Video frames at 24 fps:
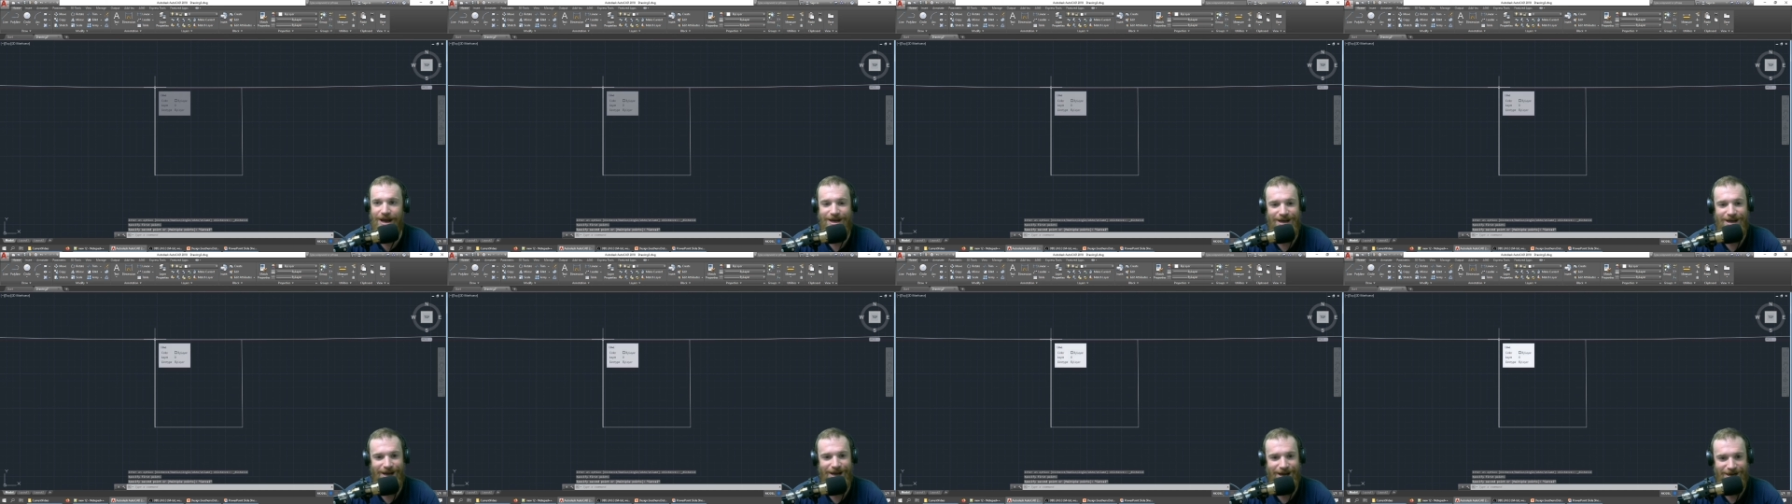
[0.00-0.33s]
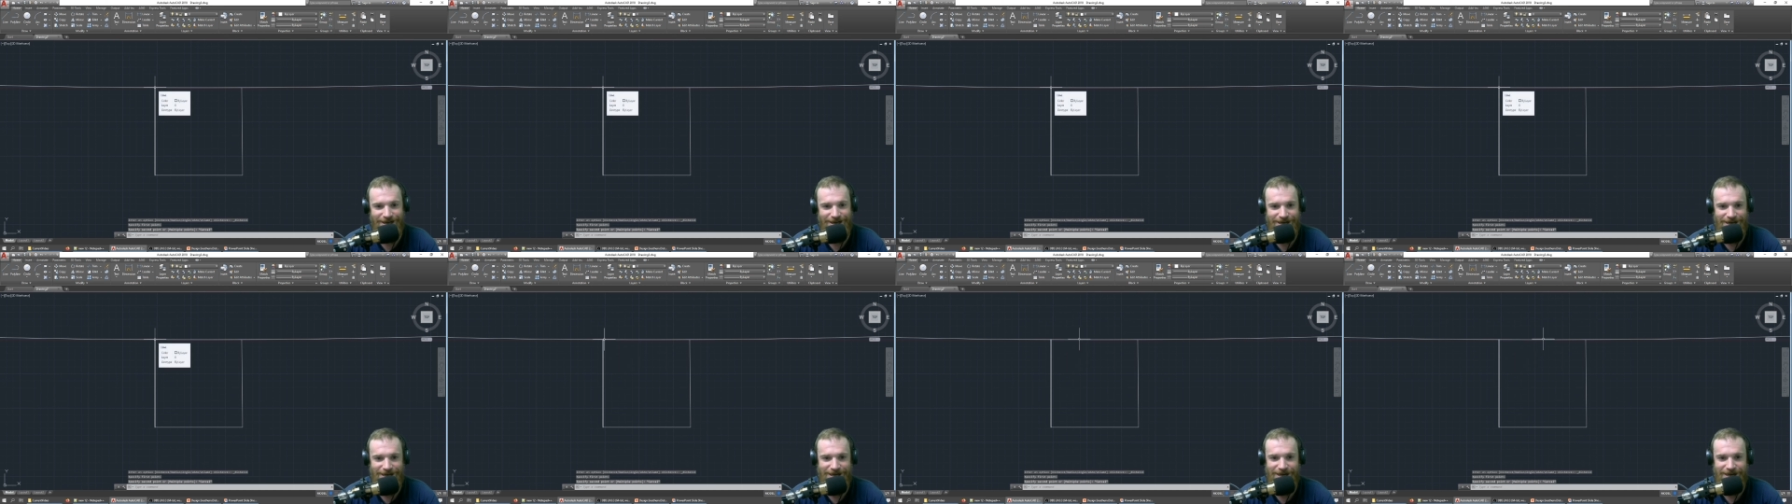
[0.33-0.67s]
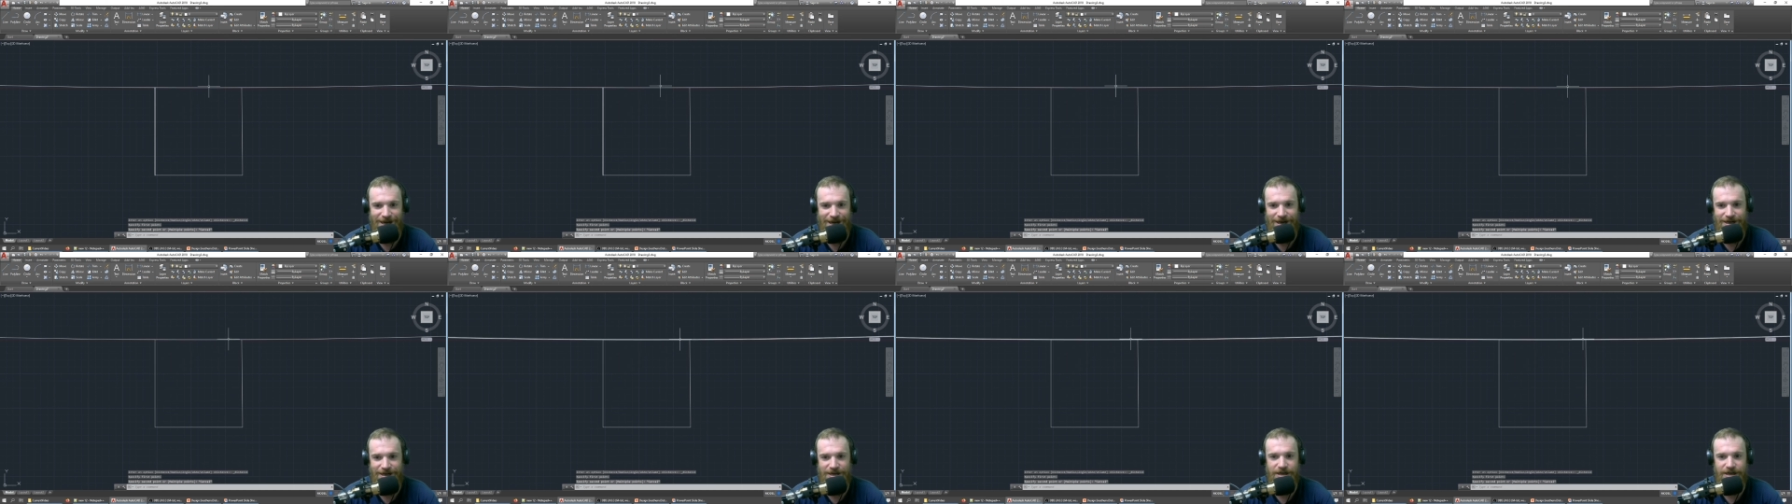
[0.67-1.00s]

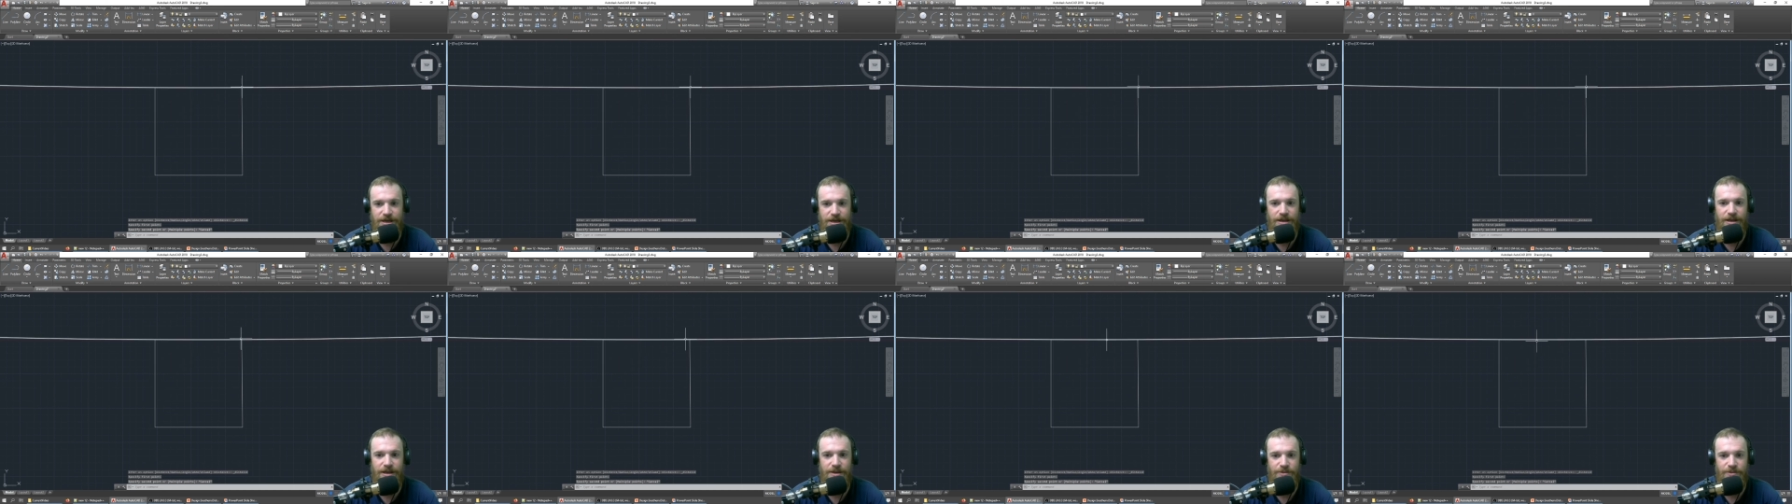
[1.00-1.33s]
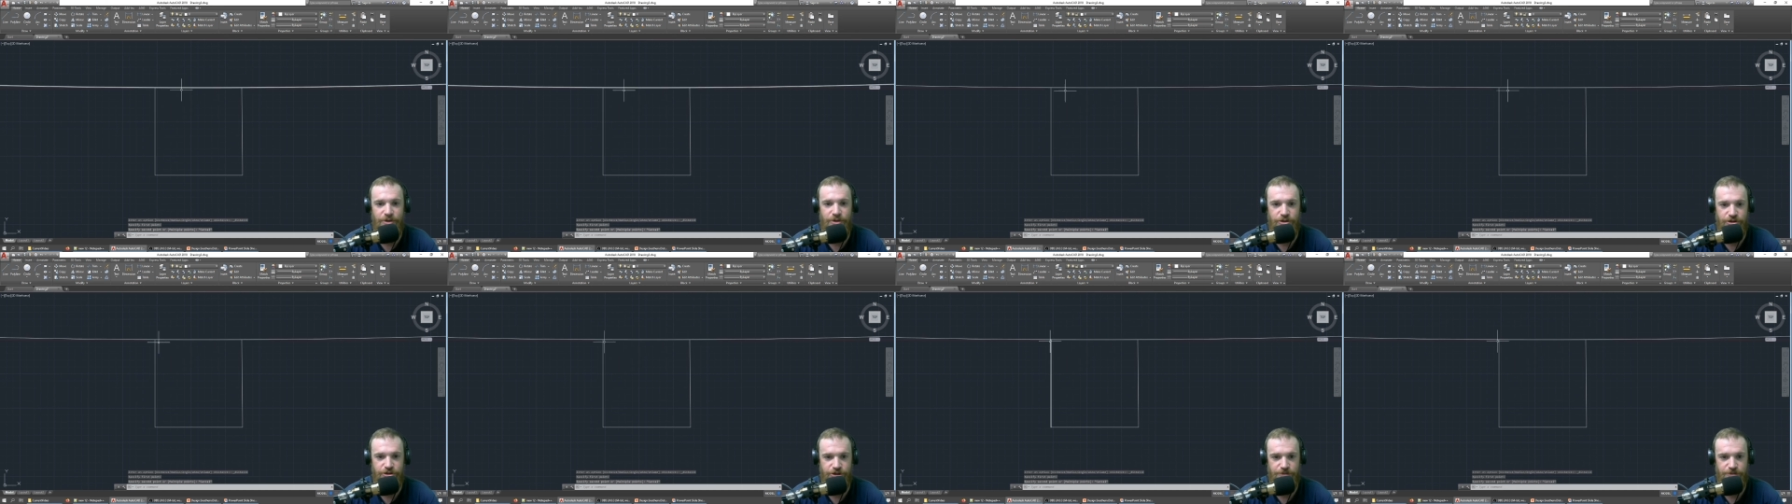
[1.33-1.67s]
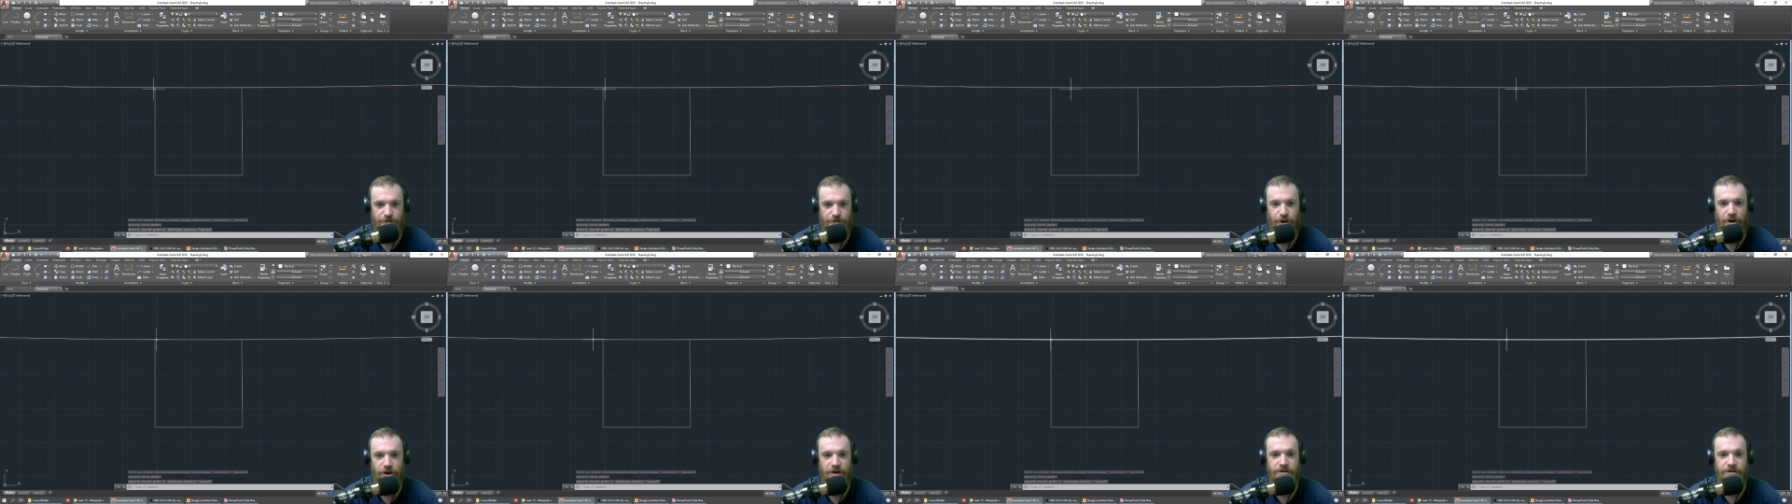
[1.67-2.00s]
99 kilometers
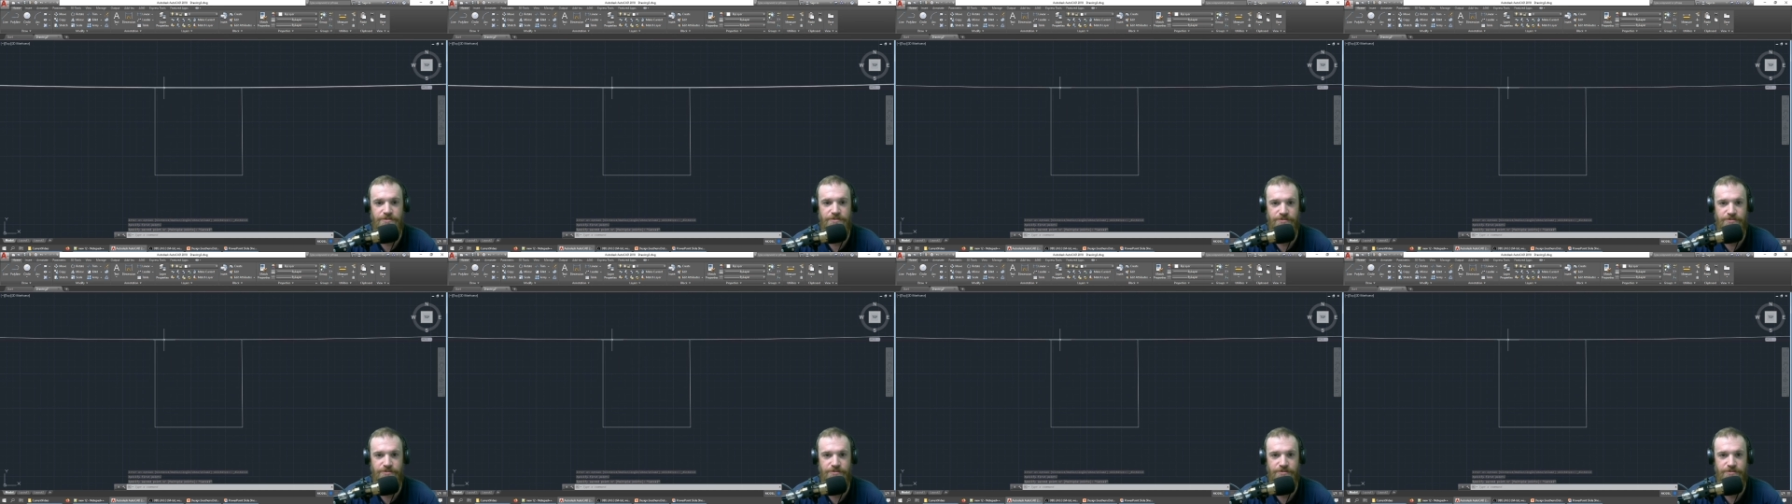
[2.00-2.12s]
apart.